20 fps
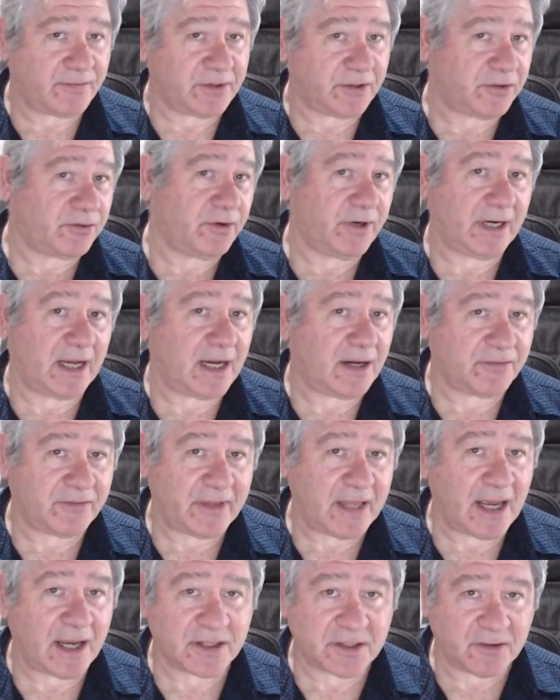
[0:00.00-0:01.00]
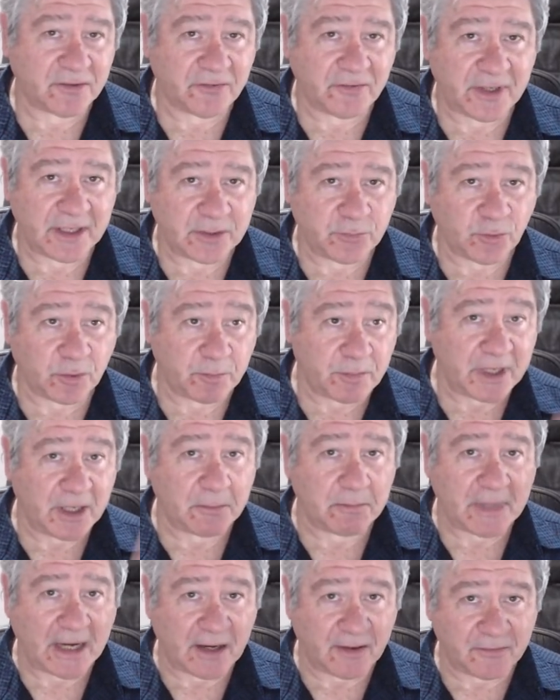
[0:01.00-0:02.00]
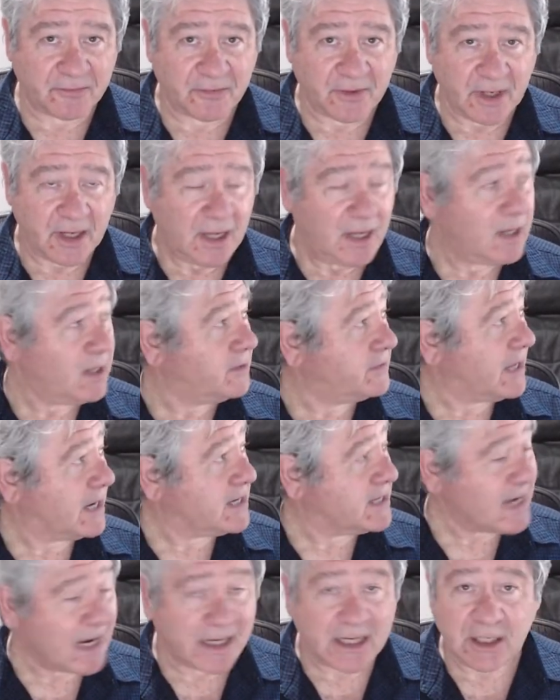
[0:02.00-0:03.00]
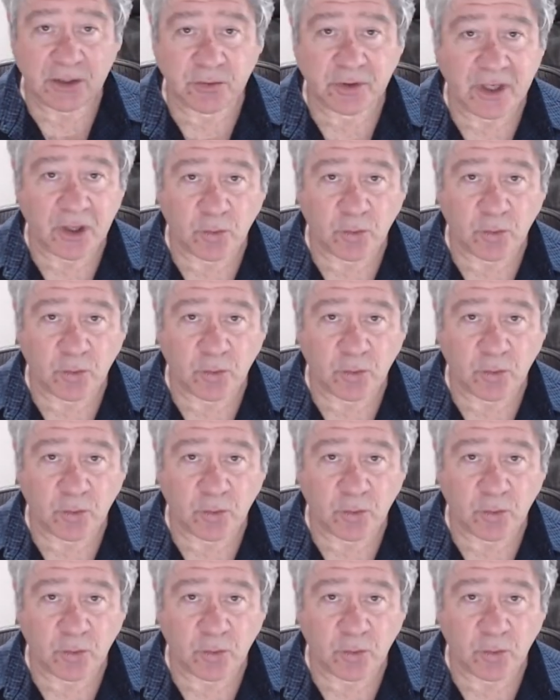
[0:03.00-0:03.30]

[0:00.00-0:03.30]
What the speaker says: to 3,500 feet will be above that yucky looking